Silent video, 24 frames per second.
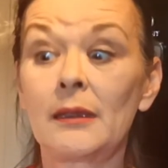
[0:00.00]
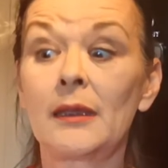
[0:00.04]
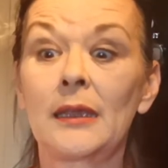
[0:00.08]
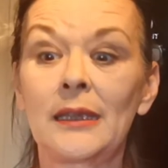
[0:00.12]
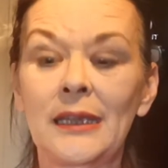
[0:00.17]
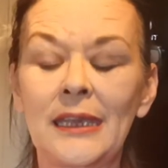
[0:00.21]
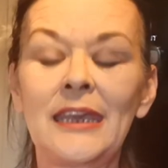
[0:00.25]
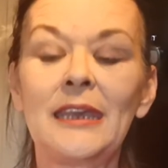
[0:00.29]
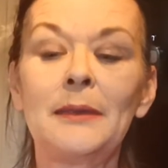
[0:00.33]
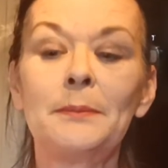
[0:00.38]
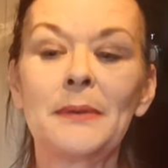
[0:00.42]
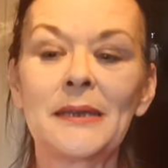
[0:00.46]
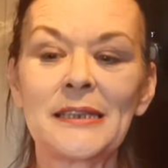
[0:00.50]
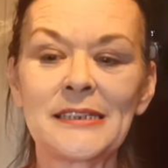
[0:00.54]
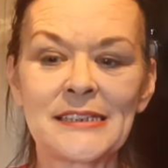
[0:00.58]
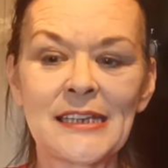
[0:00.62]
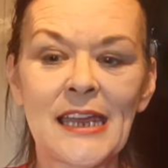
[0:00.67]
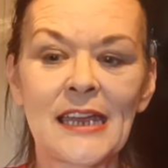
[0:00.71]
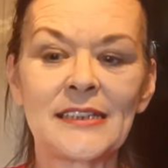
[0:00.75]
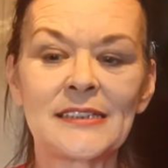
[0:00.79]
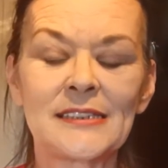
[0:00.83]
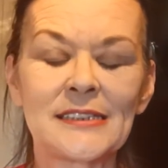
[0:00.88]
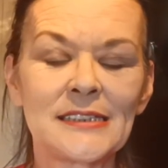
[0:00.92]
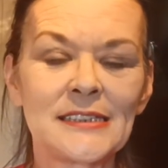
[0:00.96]
keep
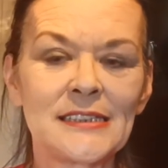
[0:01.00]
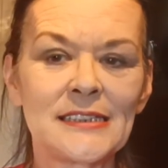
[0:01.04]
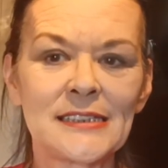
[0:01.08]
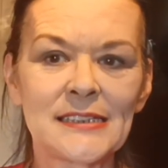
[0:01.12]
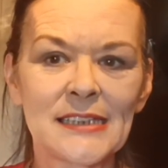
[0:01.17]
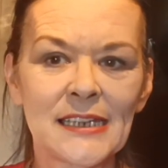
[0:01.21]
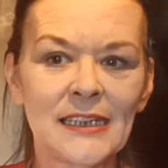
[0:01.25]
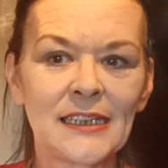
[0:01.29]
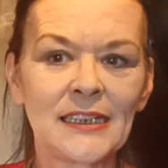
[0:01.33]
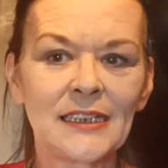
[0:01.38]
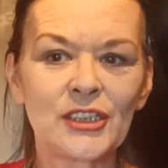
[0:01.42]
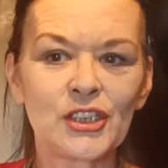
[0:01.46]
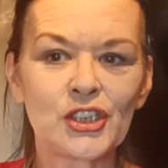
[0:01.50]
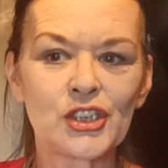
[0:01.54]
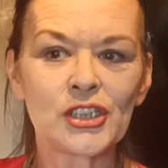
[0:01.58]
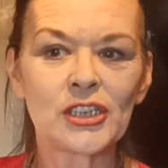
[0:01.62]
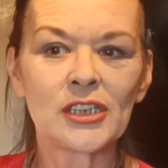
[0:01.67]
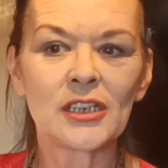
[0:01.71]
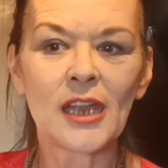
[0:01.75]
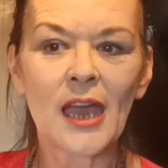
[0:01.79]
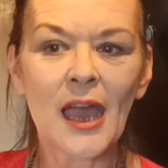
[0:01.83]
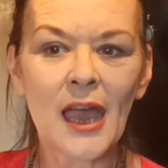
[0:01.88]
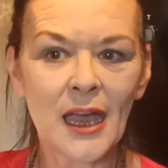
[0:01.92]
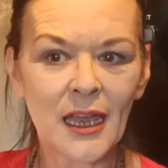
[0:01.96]
intensely
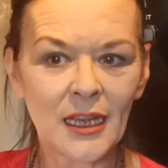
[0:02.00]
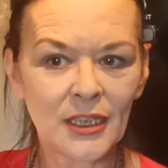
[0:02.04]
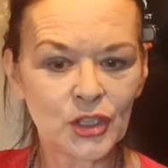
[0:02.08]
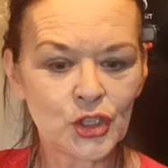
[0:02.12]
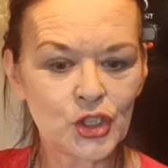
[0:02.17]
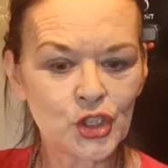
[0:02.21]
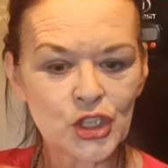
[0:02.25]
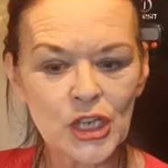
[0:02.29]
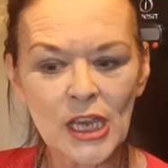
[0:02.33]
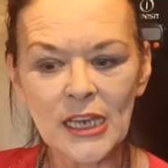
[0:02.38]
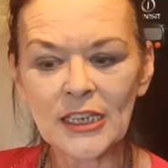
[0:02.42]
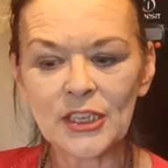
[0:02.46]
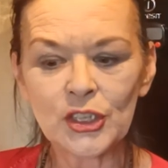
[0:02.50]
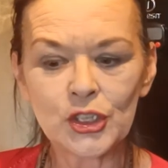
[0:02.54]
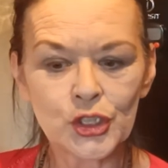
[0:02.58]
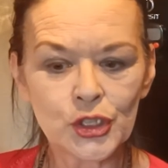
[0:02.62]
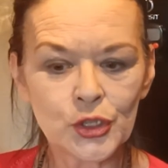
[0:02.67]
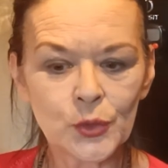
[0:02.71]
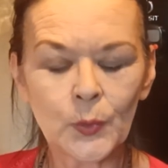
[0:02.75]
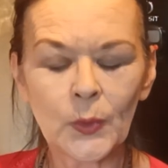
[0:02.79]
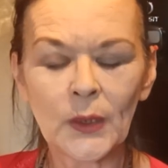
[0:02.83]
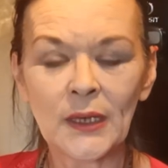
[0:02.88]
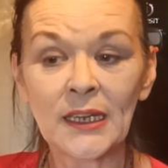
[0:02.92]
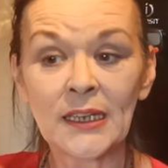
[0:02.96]
searching and change the
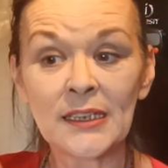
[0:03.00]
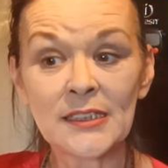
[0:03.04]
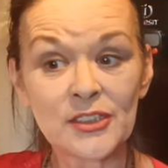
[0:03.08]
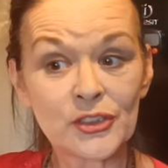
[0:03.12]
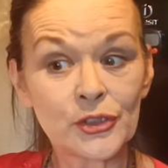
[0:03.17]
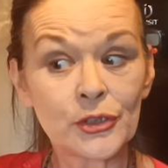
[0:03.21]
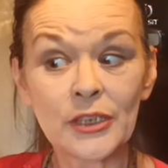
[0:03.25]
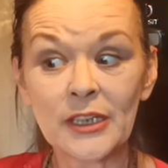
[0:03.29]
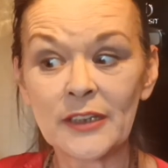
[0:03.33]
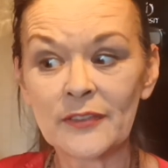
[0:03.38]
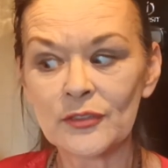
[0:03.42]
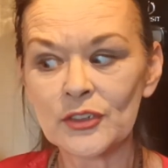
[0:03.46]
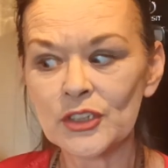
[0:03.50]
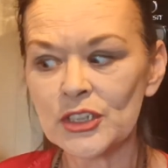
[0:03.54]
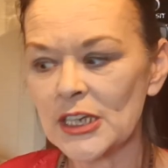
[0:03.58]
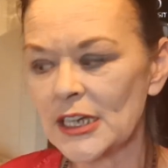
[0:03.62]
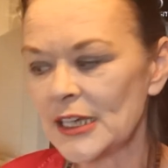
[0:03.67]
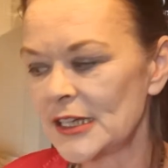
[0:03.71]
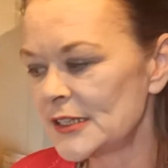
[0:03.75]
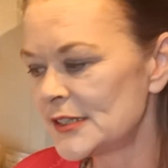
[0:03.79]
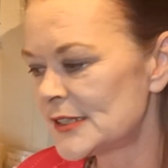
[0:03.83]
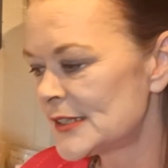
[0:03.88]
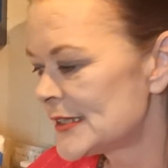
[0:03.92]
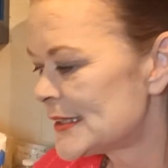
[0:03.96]
words or even
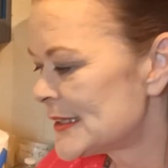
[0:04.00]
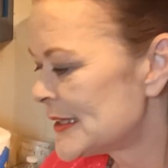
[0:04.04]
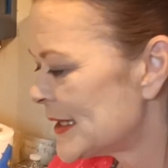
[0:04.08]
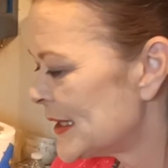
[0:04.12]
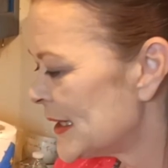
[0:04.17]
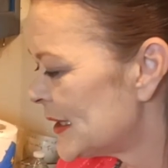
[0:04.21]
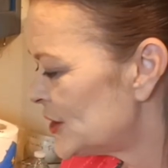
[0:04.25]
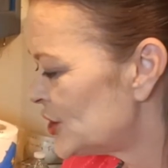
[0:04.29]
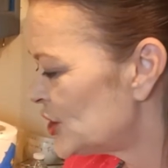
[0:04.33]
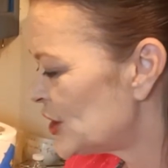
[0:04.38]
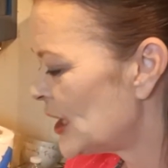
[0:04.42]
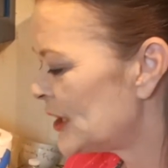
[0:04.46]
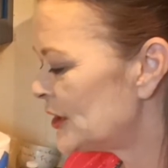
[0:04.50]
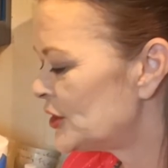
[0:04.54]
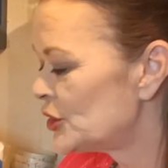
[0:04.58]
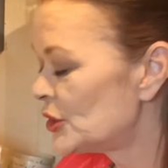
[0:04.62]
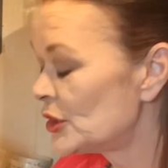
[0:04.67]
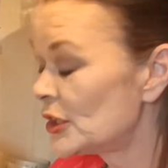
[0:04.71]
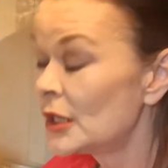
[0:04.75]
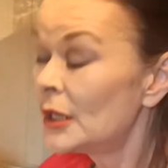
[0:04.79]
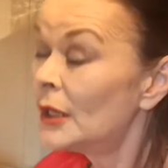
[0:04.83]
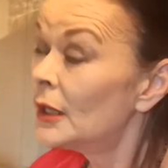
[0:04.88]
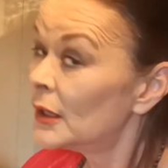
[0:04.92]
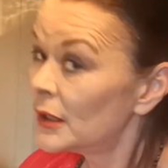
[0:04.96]
change the search
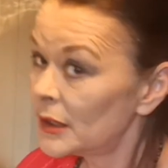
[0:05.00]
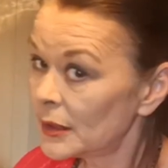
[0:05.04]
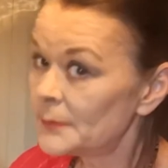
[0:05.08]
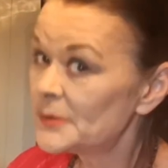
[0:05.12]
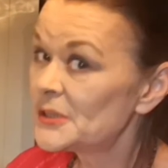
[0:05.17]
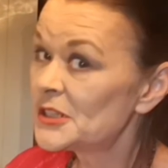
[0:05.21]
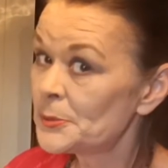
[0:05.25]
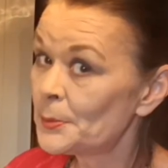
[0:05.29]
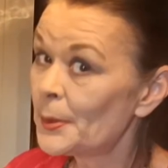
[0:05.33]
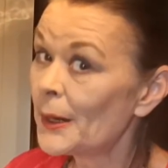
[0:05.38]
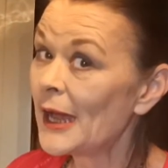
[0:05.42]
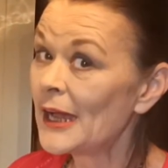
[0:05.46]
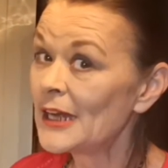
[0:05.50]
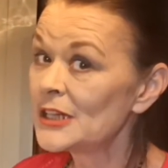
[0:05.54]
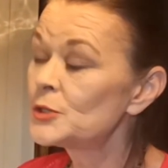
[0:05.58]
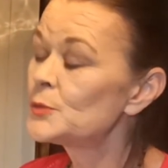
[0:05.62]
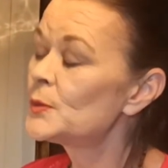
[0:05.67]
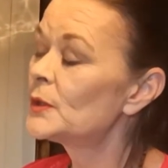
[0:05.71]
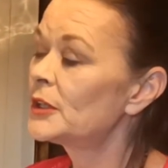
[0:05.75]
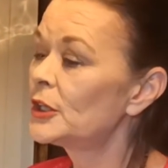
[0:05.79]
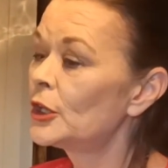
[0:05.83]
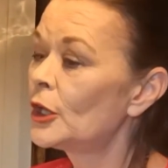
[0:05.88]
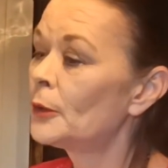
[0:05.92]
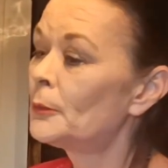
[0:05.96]
engine. You'd be surprised
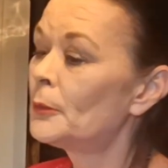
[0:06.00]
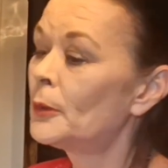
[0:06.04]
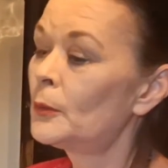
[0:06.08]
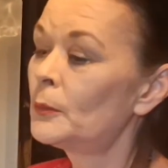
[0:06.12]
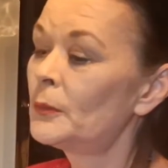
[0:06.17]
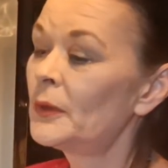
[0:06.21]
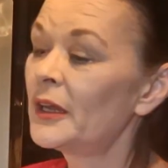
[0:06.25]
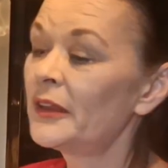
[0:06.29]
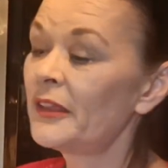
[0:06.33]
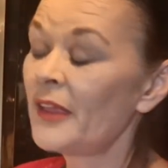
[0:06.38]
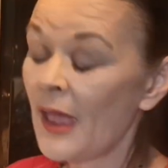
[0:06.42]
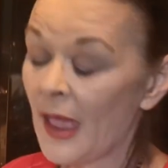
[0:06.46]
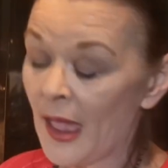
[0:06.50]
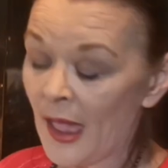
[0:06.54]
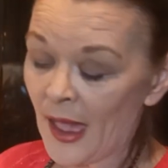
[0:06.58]
what you come up with.